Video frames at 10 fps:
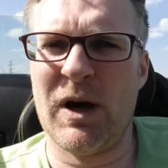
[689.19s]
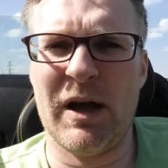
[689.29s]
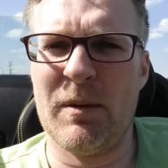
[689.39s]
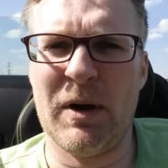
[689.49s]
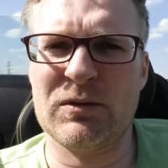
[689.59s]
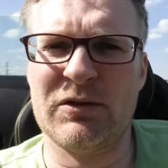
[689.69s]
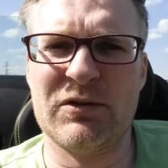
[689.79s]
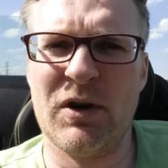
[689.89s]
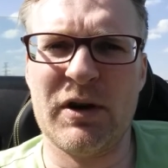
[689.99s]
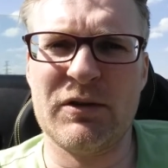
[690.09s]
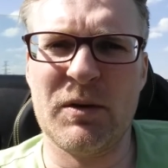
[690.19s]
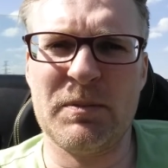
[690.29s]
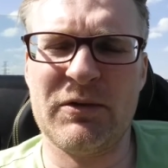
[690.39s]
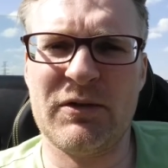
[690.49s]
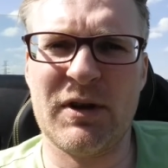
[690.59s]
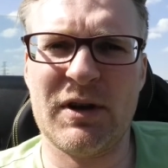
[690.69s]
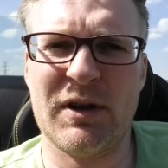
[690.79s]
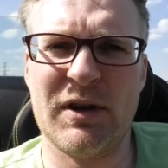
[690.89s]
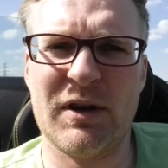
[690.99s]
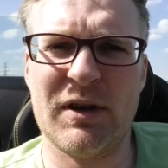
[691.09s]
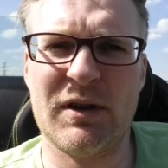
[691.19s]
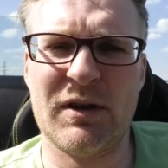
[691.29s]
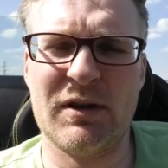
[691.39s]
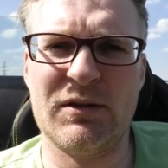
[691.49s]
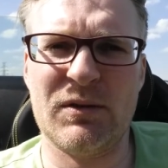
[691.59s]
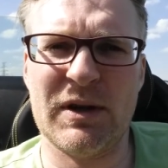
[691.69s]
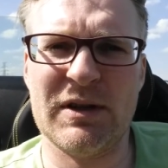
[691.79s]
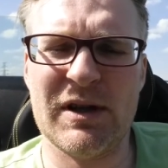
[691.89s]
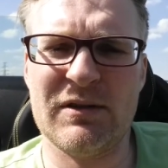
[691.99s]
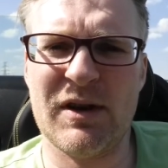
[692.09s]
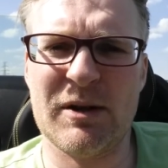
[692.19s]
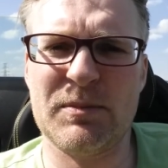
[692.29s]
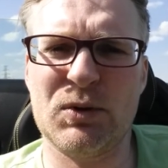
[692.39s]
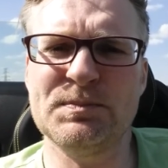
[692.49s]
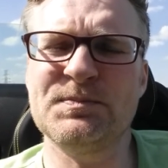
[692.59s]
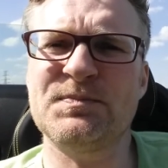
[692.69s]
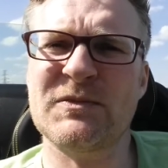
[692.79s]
about the startups during the internet boom.